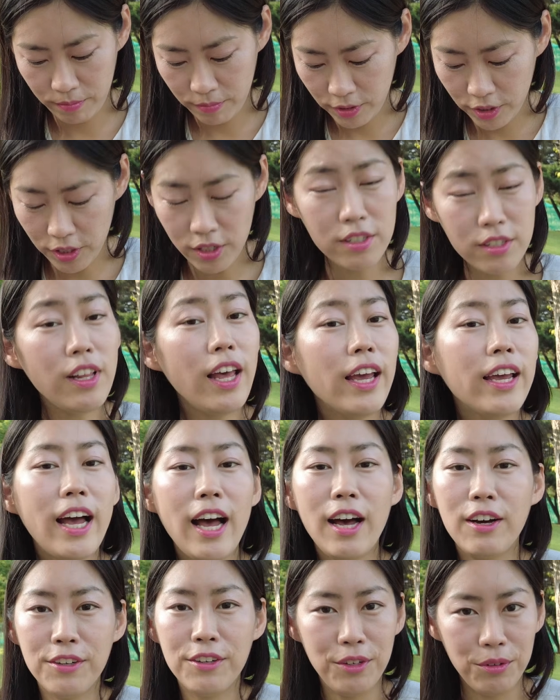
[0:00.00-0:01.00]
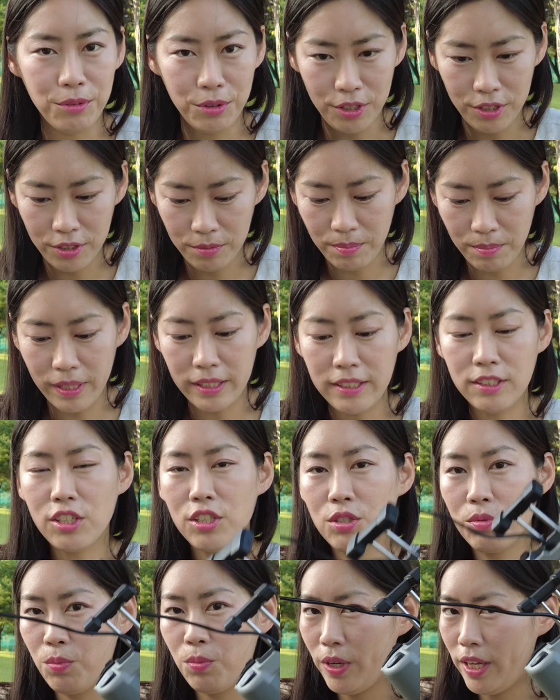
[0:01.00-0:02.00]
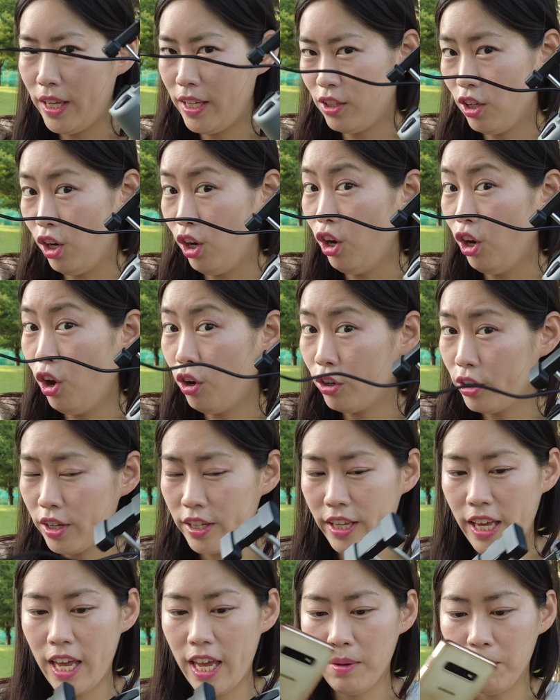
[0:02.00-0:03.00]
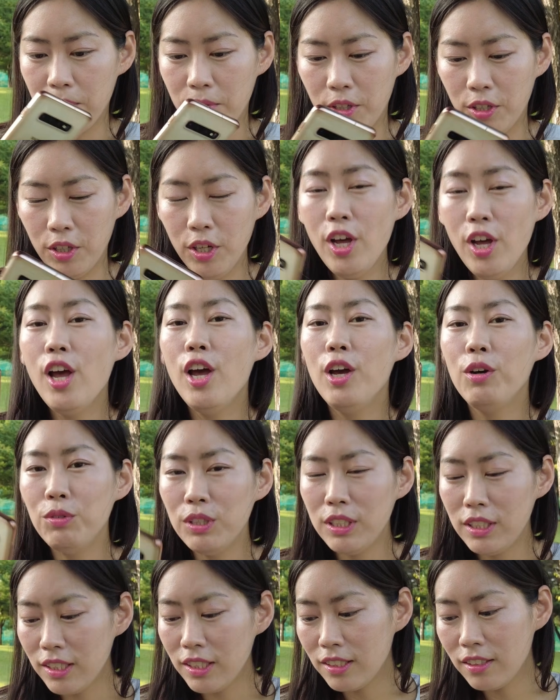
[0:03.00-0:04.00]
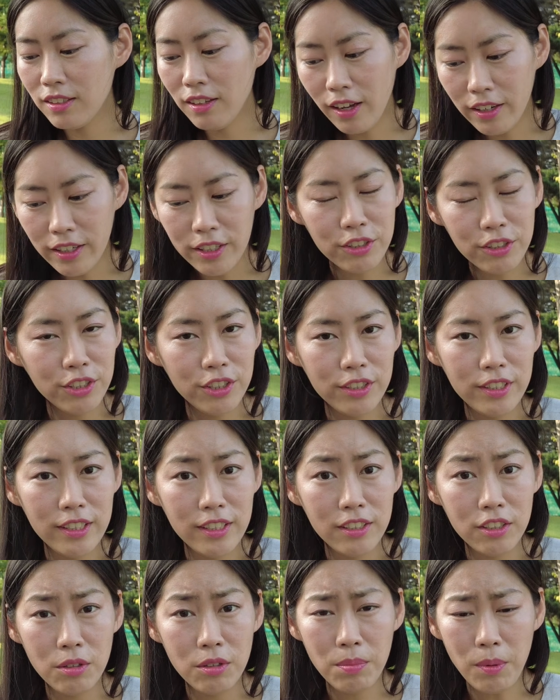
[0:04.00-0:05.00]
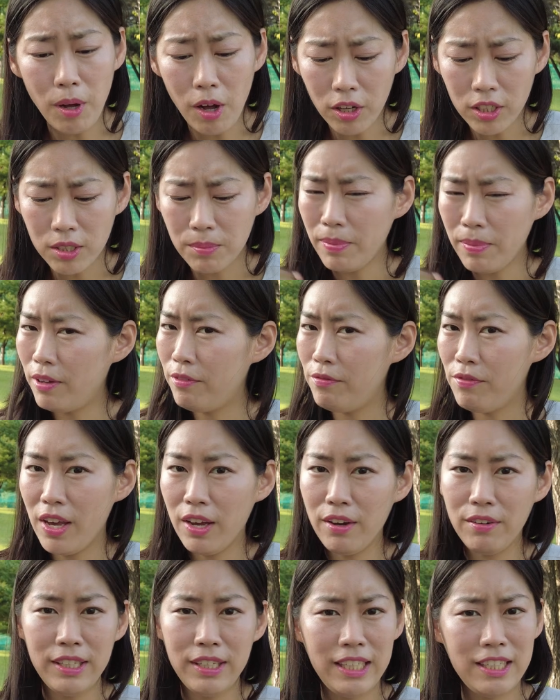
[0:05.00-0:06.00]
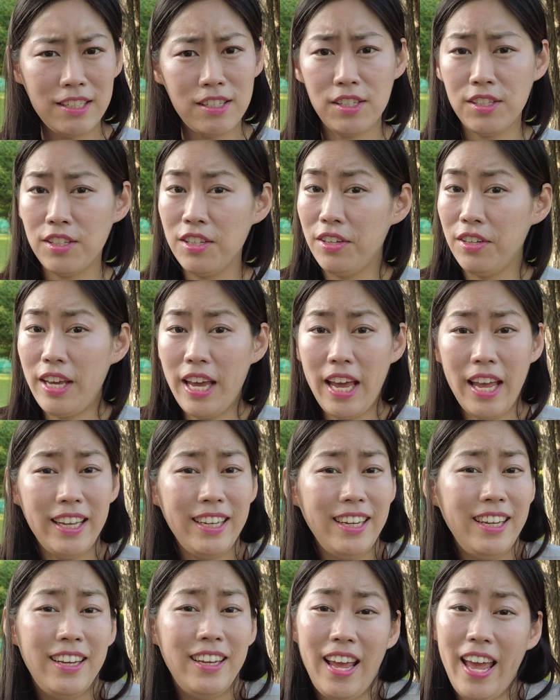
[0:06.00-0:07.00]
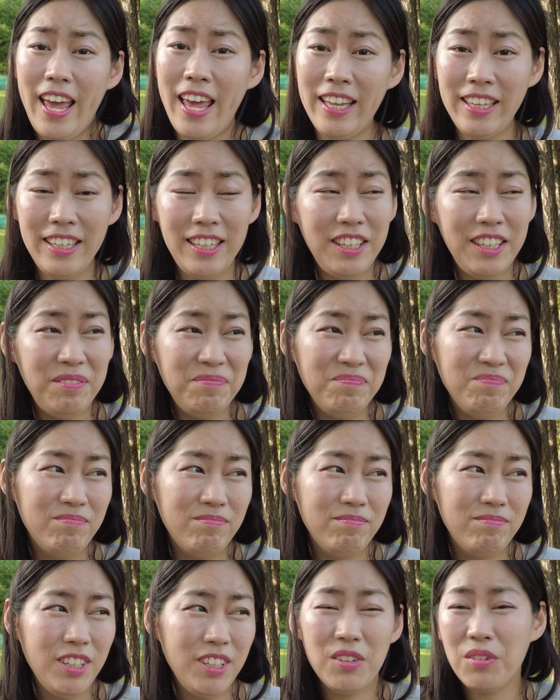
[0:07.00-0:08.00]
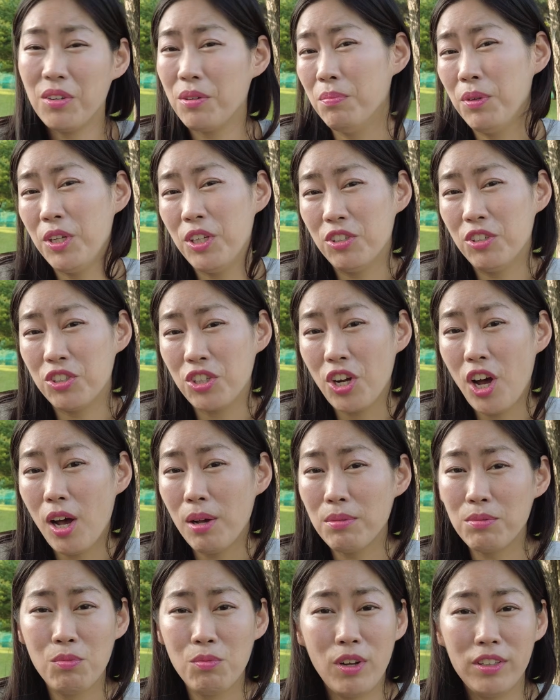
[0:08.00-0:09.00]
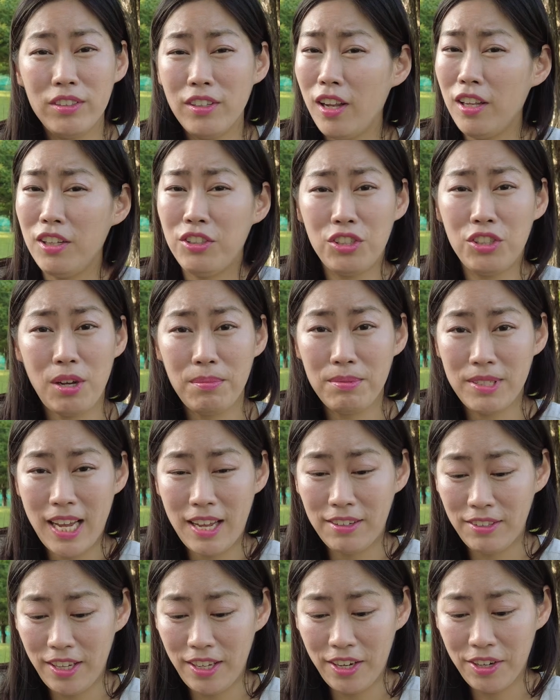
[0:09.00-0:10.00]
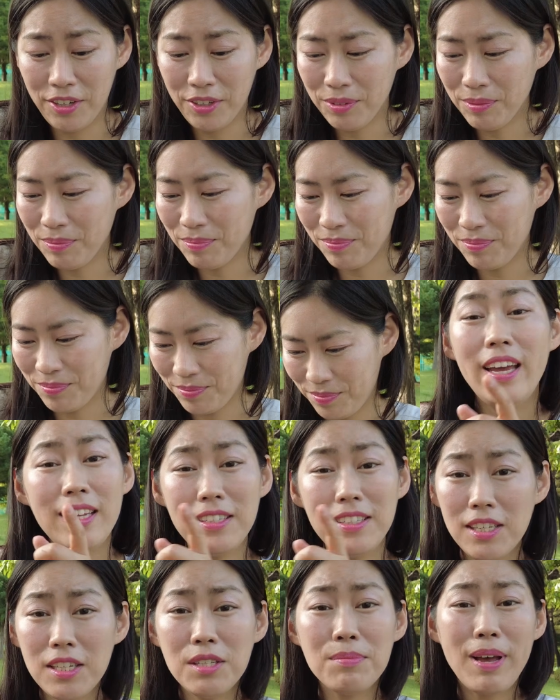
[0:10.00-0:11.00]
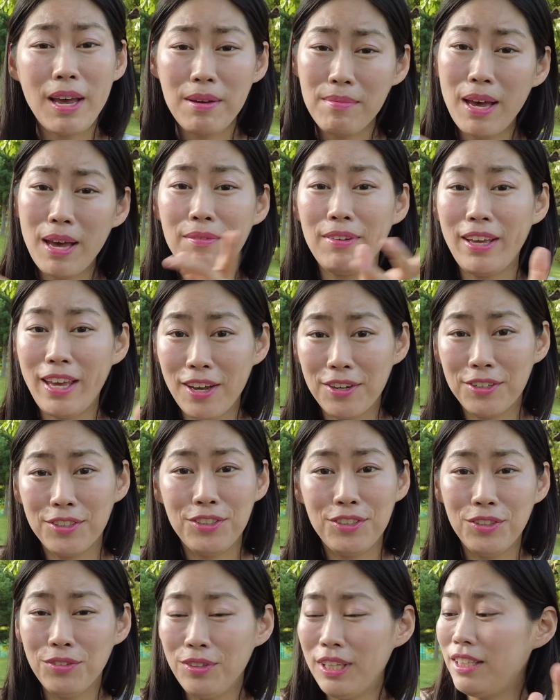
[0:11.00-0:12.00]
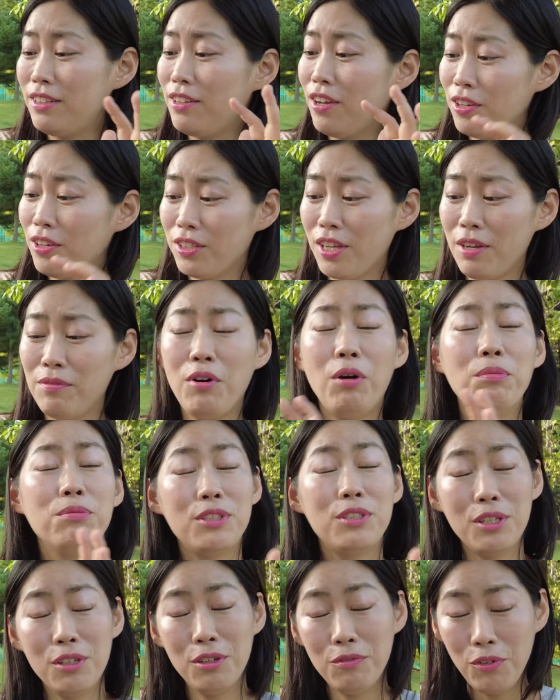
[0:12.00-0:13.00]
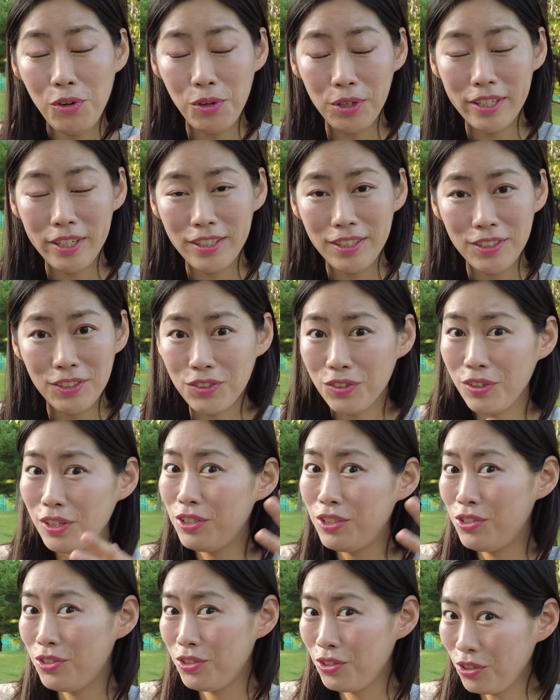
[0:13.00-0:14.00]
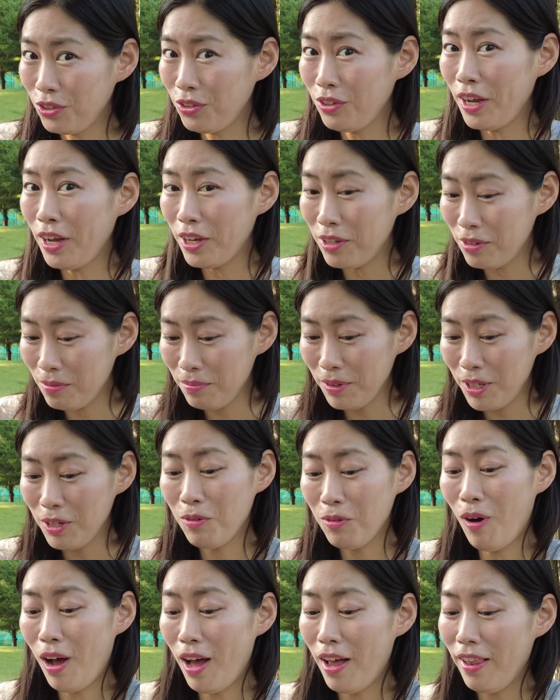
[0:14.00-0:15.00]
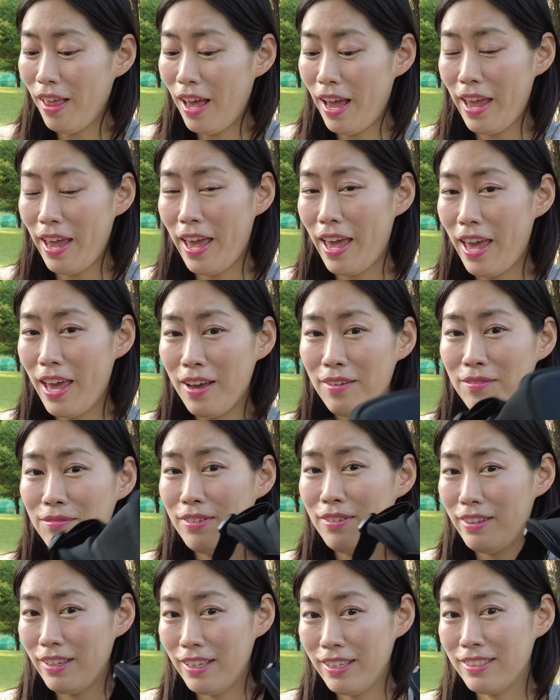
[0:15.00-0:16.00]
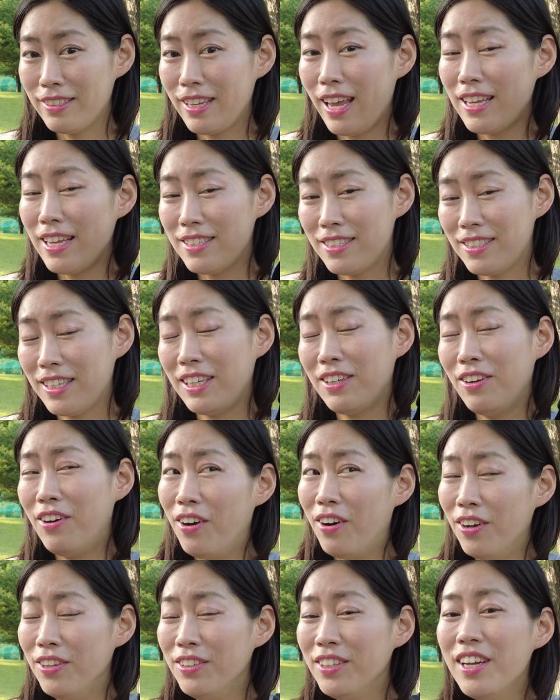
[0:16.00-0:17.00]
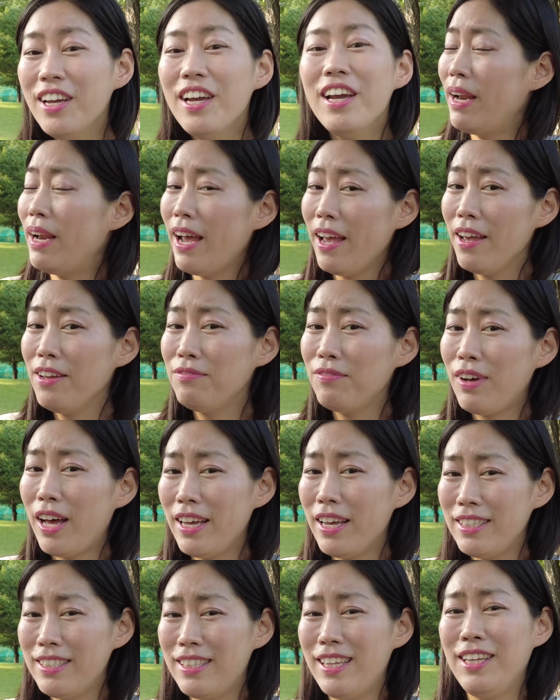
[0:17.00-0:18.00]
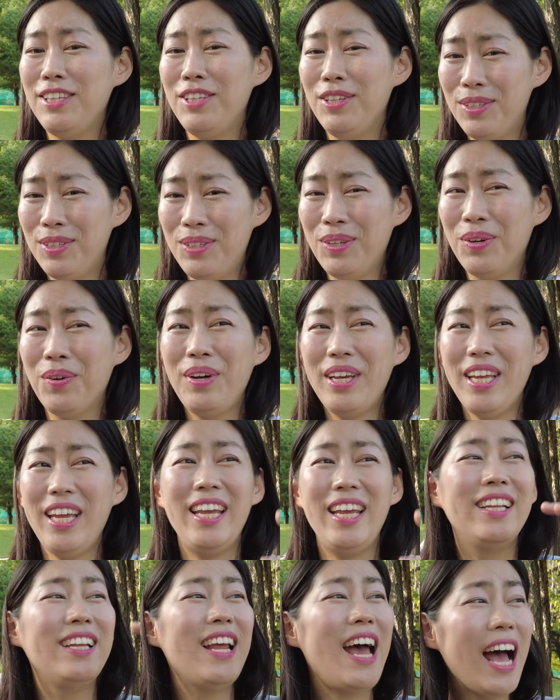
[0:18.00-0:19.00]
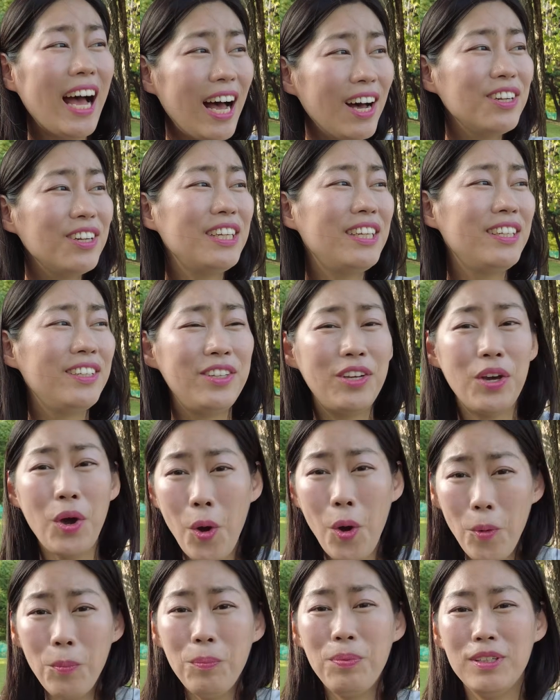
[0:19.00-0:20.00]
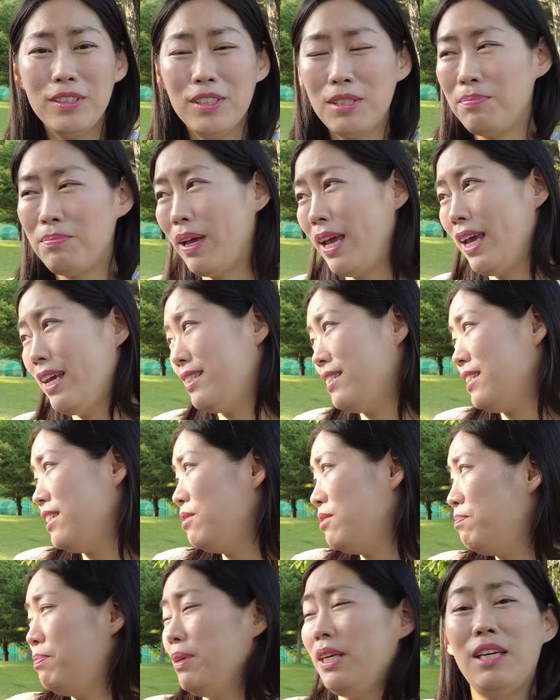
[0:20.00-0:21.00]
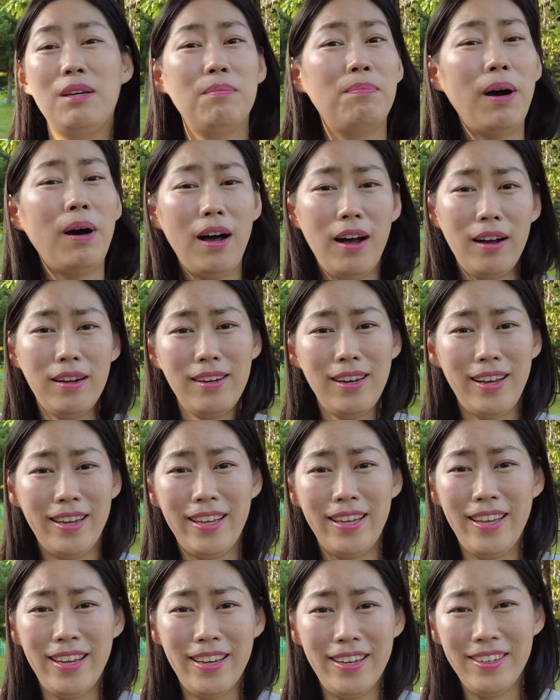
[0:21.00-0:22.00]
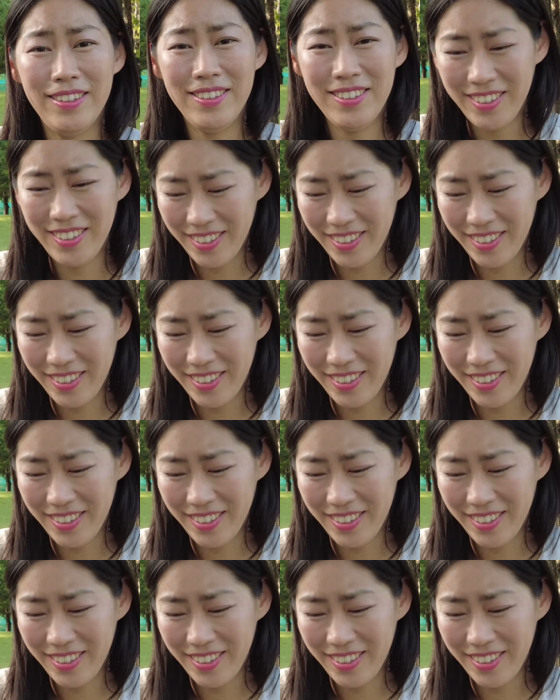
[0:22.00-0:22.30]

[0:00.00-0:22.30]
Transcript: Just like how you would, but just with the longer cable, which is not included in the box, but very easy to get in any, computer shops, $1 shops out there. And since my Mavic Air 2, it does have obstacle avoidance, so it should help me while I have this headset on. But I advise that you do it out in the open space in a big park like here.